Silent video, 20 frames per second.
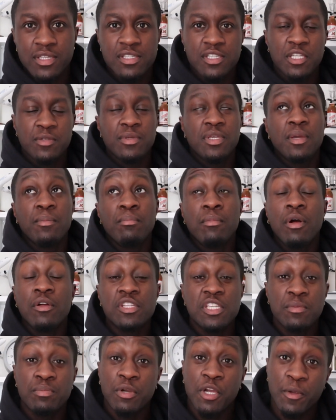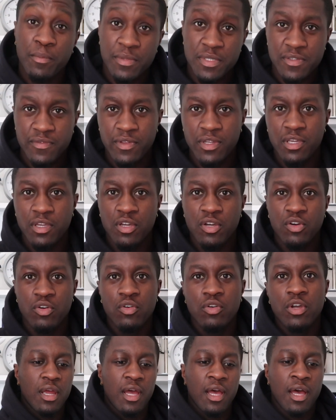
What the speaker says: It's going to be a multi-purpose video,